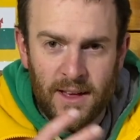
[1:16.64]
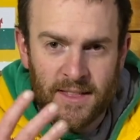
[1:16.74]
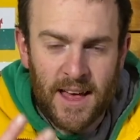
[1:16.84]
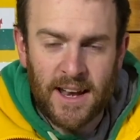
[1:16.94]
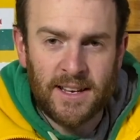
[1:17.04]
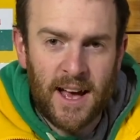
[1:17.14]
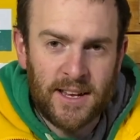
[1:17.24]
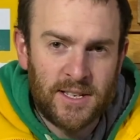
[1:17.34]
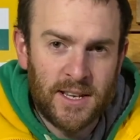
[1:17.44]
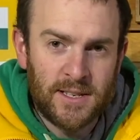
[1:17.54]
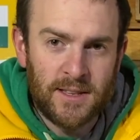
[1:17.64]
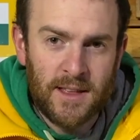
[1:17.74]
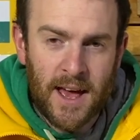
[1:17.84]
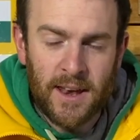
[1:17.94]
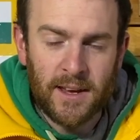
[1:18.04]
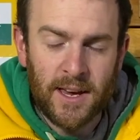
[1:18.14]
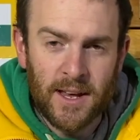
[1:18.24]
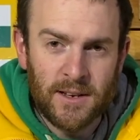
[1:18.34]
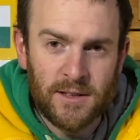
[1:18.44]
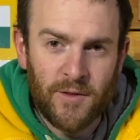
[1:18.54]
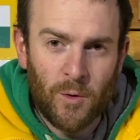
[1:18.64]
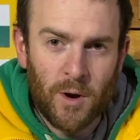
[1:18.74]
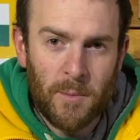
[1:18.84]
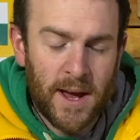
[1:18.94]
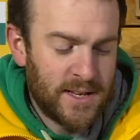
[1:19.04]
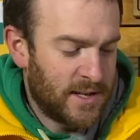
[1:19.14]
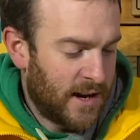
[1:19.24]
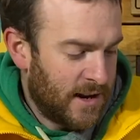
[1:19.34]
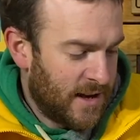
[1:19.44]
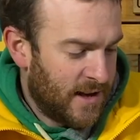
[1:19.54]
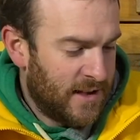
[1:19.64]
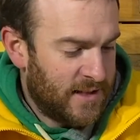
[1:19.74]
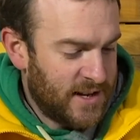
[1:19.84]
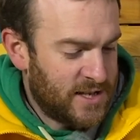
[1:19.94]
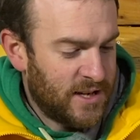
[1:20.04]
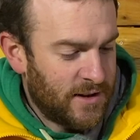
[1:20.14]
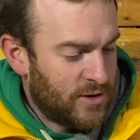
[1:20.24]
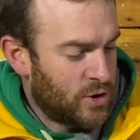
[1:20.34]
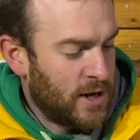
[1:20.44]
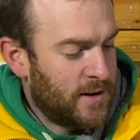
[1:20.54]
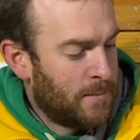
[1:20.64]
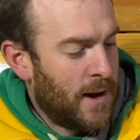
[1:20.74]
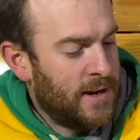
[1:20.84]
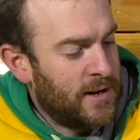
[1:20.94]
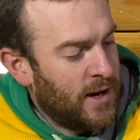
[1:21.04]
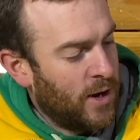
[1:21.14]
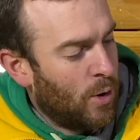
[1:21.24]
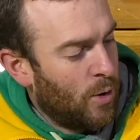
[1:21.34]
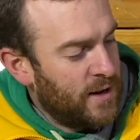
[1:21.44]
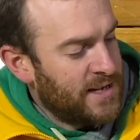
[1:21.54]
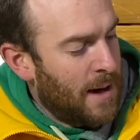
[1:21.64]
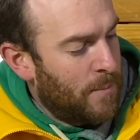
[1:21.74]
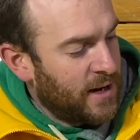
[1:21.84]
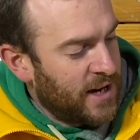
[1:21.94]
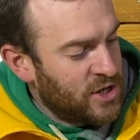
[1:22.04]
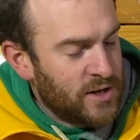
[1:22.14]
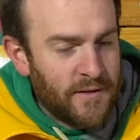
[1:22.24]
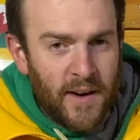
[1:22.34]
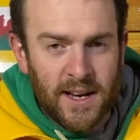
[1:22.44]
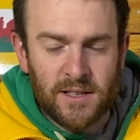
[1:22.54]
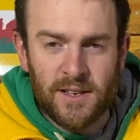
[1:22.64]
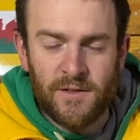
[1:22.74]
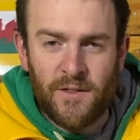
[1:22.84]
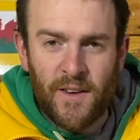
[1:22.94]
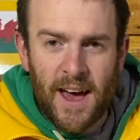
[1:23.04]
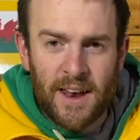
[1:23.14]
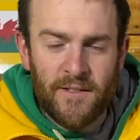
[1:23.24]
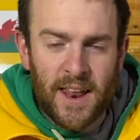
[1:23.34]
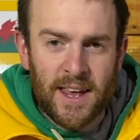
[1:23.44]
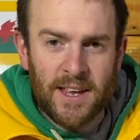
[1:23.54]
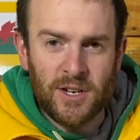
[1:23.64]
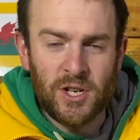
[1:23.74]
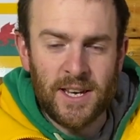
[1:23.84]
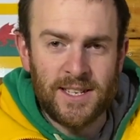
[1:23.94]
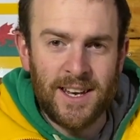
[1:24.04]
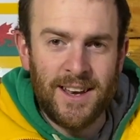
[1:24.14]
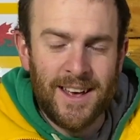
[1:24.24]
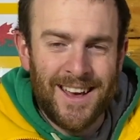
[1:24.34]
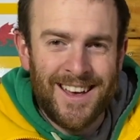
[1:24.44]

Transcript: That gases then kills the varroa mites and this treatment here or this application device is very, very interesting.